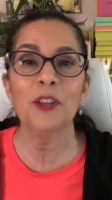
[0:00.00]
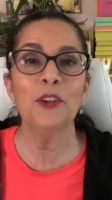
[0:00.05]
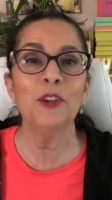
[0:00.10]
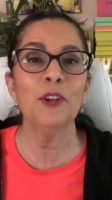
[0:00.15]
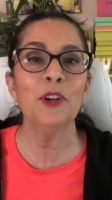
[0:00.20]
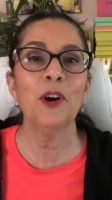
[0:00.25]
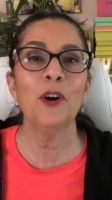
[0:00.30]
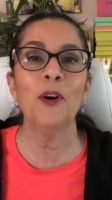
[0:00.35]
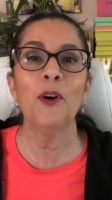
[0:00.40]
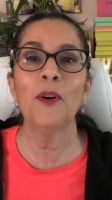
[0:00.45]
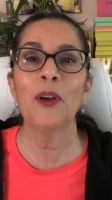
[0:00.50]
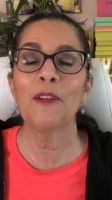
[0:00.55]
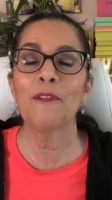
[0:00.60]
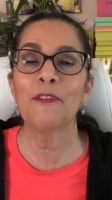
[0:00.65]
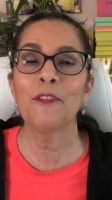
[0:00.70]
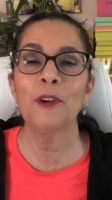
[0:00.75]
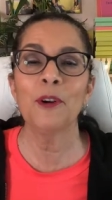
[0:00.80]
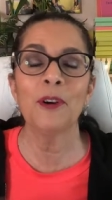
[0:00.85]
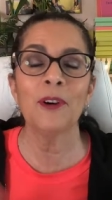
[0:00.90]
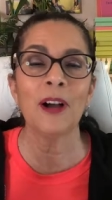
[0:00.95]

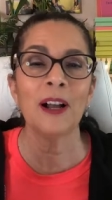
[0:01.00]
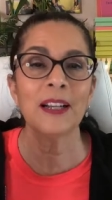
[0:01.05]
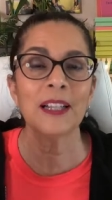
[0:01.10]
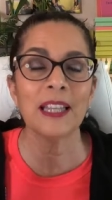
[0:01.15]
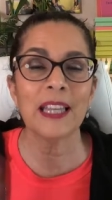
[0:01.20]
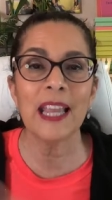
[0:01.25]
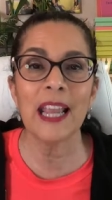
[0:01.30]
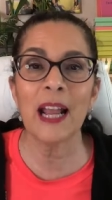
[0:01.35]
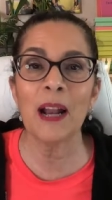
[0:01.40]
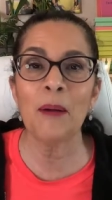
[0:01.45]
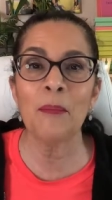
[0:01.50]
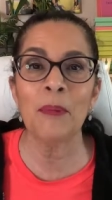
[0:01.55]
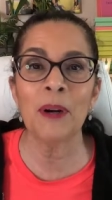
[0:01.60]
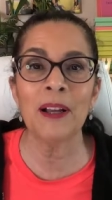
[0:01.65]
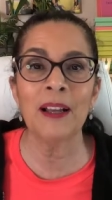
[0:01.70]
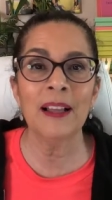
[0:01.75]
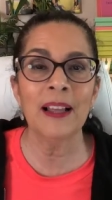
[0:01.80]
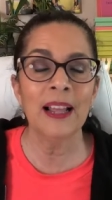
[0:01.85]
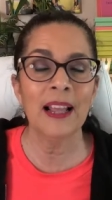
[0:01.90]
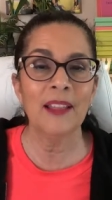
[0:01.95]
If you're on
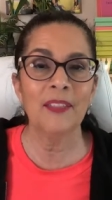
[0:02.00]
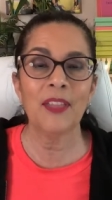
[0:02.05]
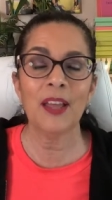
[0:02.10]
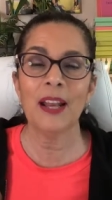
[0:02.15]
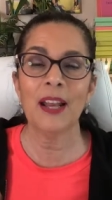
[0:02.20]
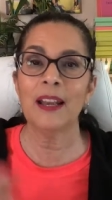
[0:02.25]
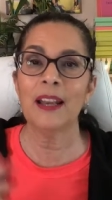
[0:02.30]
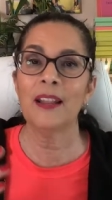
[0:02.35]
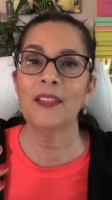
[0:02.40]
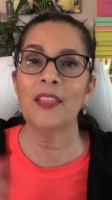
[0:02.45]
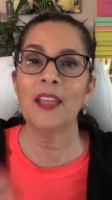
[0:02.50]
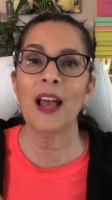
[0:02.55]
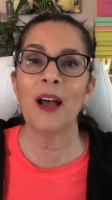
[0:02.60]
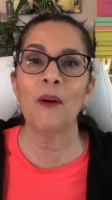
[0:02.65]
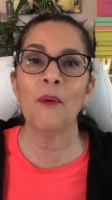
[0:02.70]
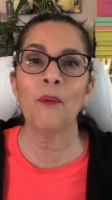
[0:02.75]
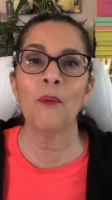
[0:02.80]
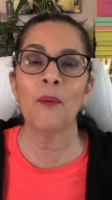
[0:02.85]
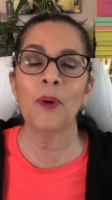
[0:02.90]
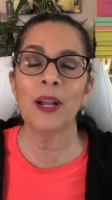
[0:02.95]
camera, that
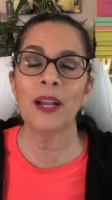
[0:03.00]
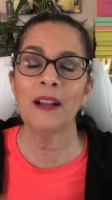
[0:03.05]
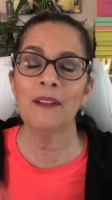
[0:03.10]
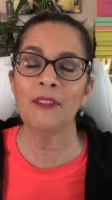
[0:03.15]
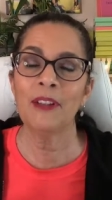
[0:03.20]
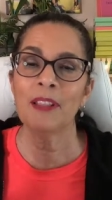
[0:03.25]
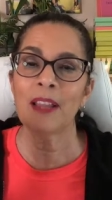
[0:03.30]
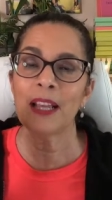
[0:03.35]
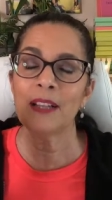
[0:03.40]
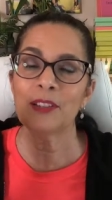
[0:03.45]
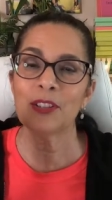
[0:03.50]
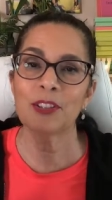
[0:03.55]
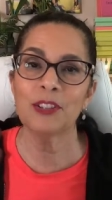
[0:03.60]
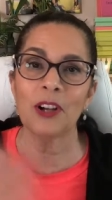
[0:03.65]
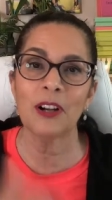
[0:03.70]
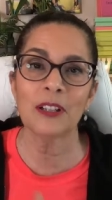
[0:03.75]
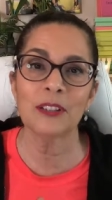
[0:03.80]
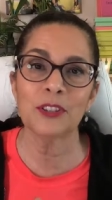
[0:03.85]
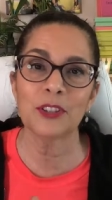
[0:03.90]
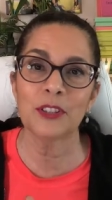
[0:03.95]
whenever they
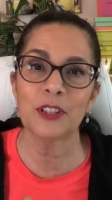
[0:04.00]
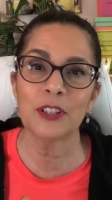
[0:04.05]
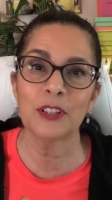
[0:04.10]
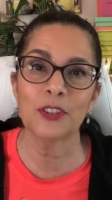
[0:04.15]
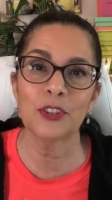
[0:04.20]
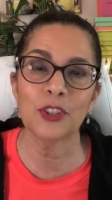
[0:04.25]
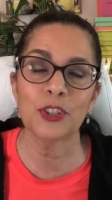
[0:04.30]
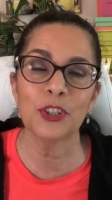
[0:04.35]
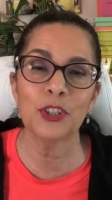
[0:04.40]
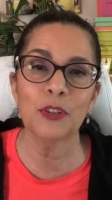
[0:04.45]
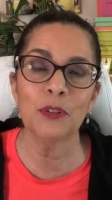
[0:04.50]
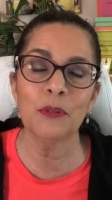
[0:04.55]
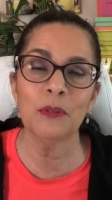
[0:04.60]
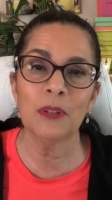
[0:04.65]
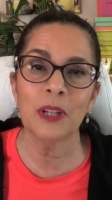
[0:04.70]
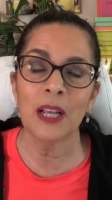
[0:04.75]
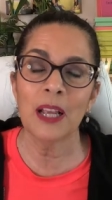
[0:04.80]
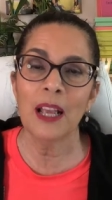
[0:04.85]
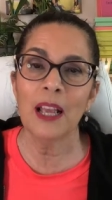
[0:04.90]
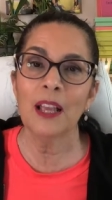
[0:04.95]
start to
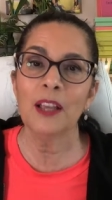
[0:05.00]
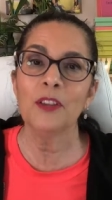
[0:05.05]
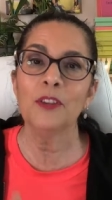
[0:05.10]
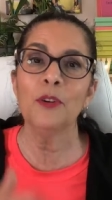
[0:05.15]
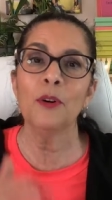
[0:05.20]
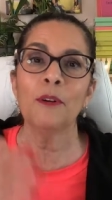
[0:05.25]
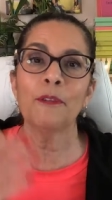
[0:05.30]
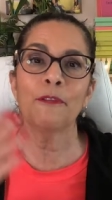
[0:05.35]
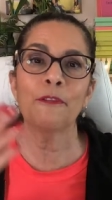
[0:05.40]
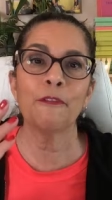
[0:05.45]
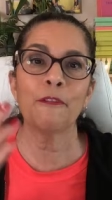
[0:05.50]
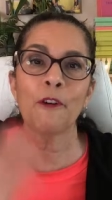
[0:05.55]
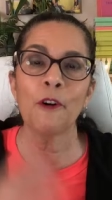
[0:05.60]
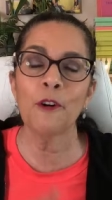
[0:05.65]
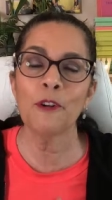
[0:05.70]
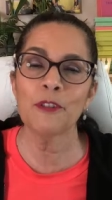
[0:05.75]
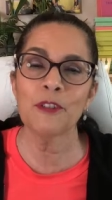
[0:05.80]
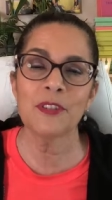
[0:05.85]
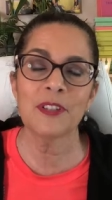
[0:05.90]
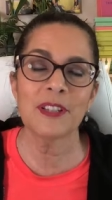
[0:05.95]
shoot, your
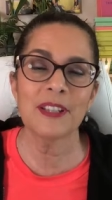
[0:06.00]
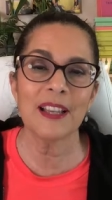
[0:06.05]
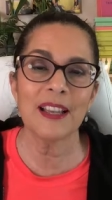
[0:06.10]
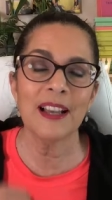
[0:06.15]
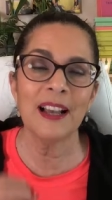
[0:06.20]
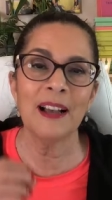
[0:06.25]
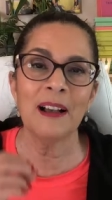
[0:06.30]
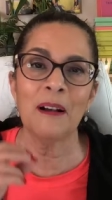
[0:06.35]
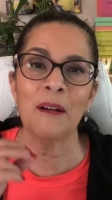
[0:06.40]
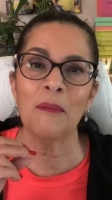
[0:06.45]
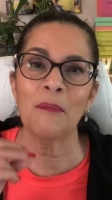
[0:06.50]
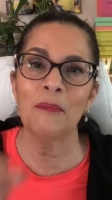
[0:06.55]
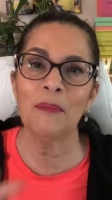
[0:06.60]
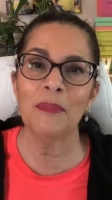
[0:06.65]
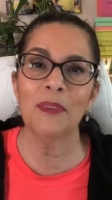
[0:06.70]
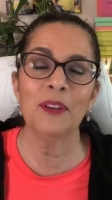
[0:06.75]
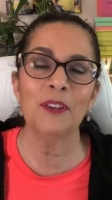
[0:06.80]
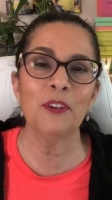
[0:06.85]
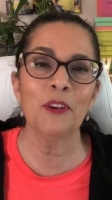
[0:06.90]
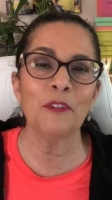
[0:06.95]
first
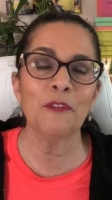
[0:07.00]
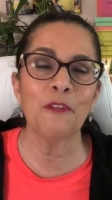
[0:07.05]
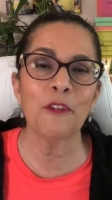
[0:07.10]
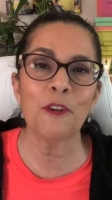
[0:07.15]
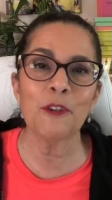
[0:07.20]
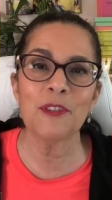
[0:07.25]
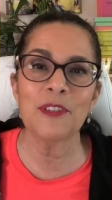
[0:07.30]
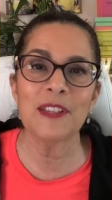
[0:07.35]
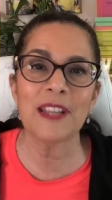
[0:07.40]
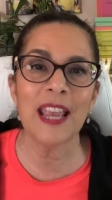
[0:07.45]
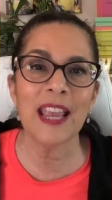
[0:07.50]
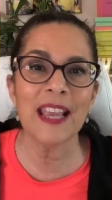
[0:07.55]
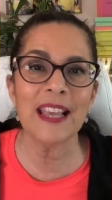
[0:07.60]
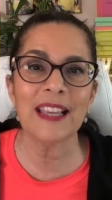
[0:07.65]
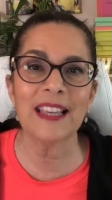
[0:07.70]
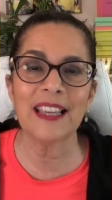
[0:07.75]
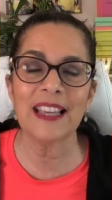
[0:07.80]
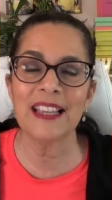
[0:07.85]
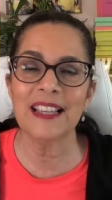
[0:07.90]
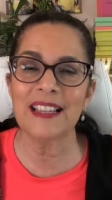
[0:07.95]

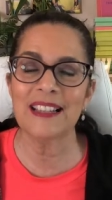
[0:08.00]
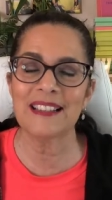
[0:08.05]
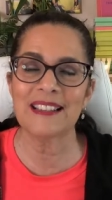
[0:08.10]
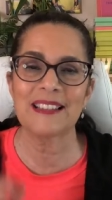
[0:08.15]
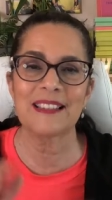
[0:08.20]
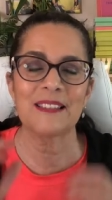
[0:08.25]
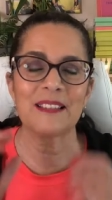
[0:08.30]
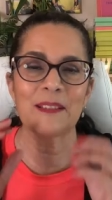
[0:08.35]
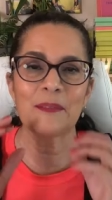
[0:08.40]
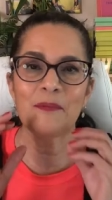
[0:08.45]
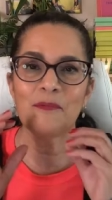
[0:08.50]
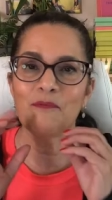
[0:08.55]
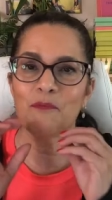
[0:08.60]
take is